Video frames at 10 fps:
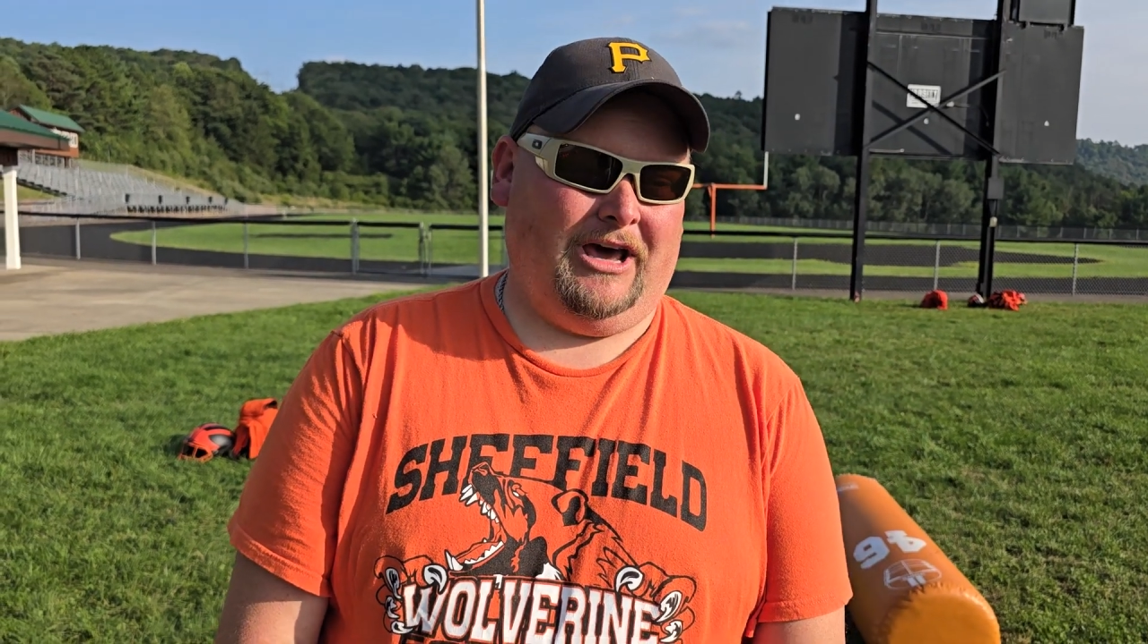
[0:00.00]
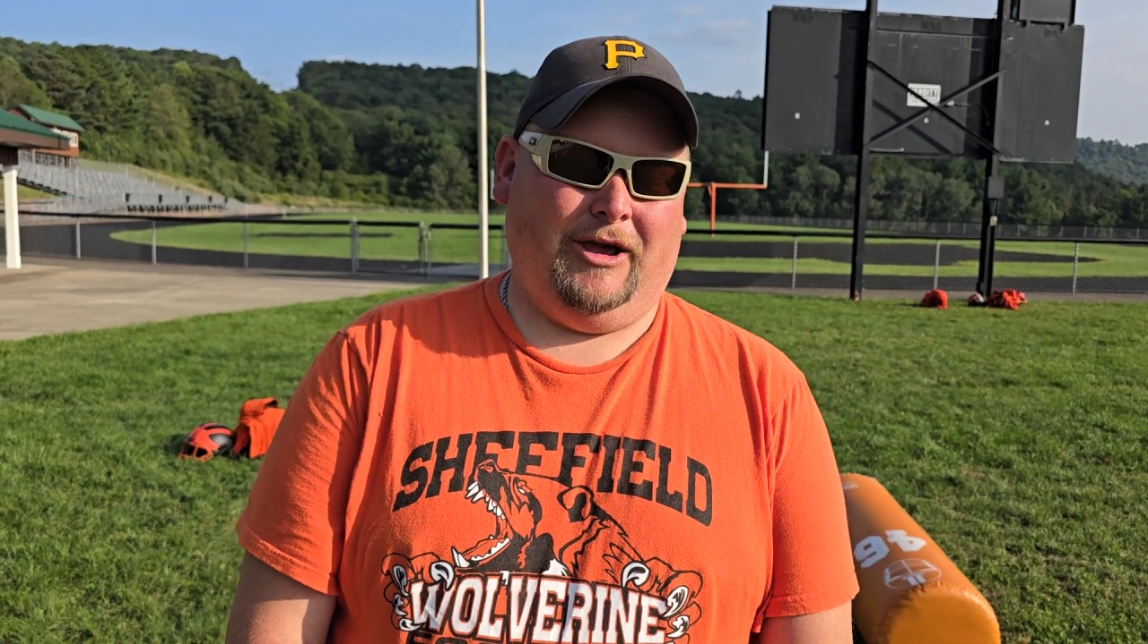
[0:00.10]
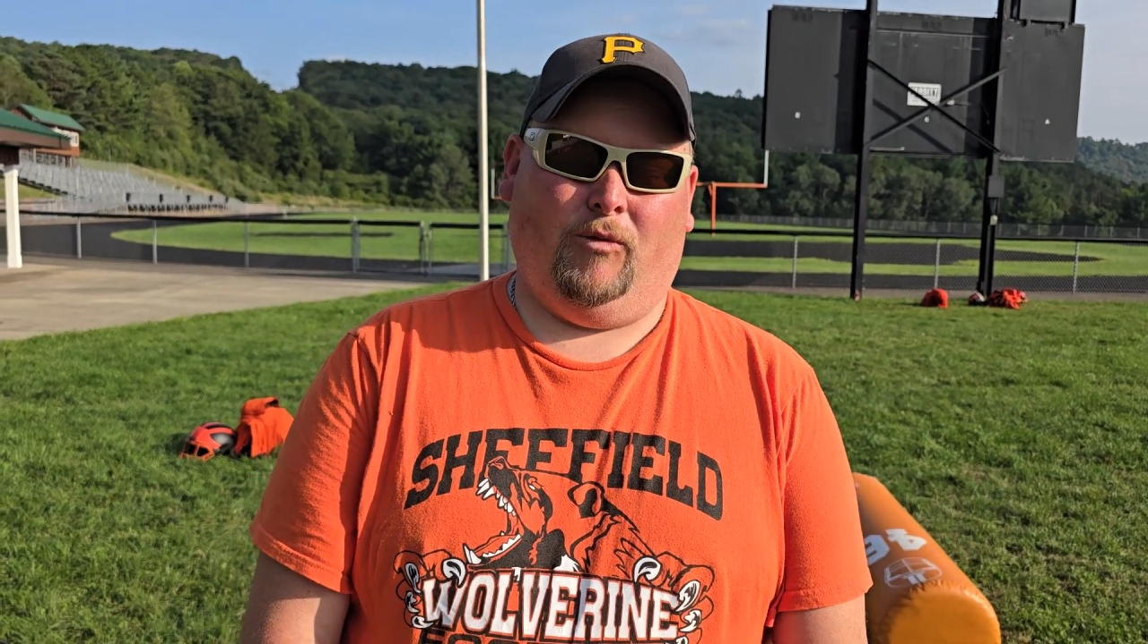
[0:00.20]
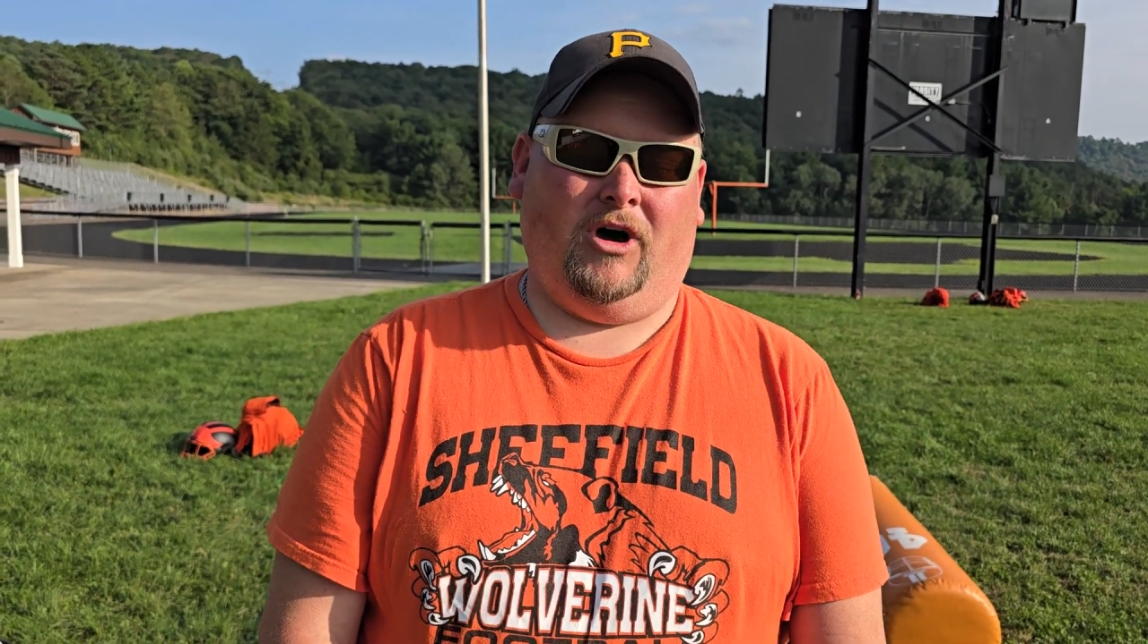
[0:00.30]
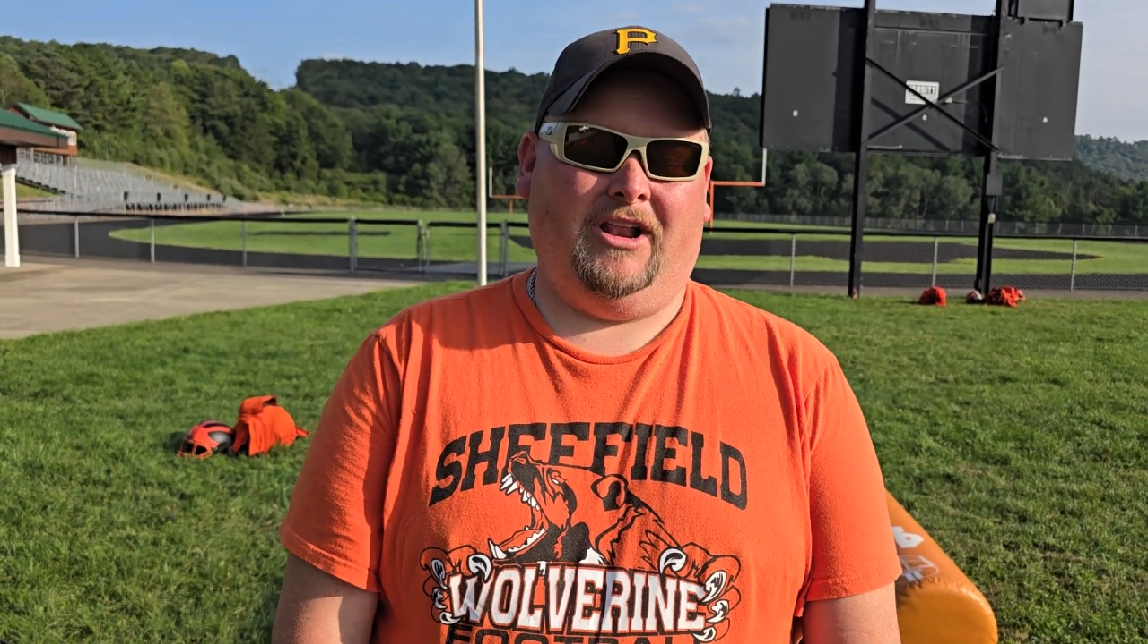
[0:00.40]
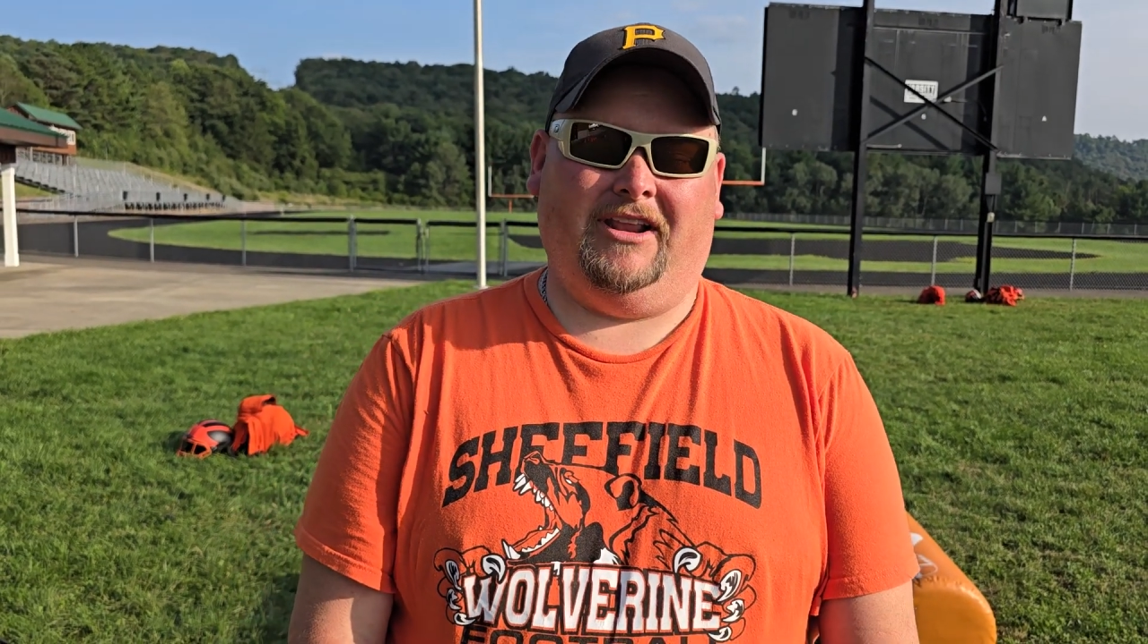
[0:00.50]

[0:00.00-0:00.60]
night one,